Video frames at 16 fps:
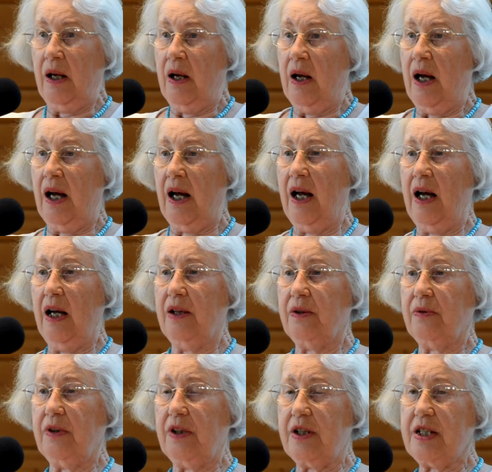
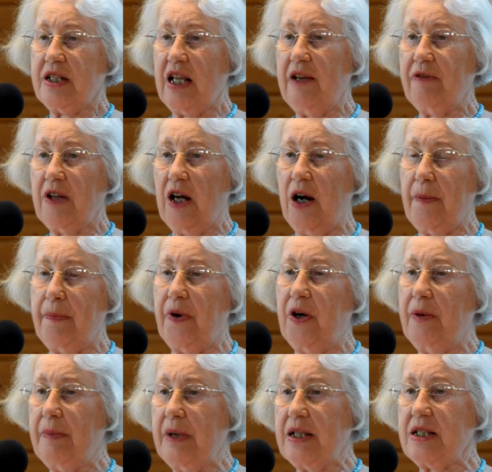And we received our
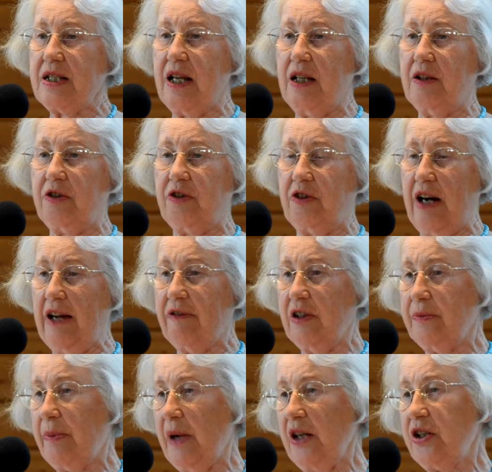permits and
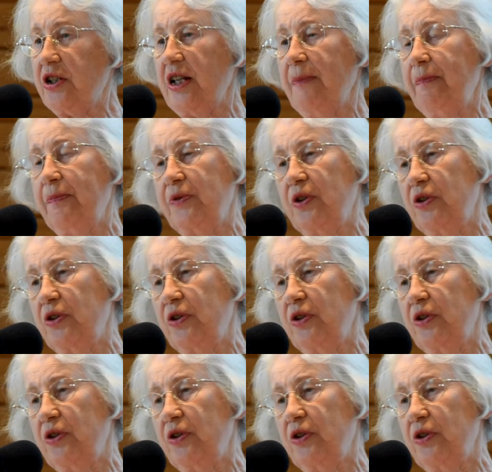traveled by ship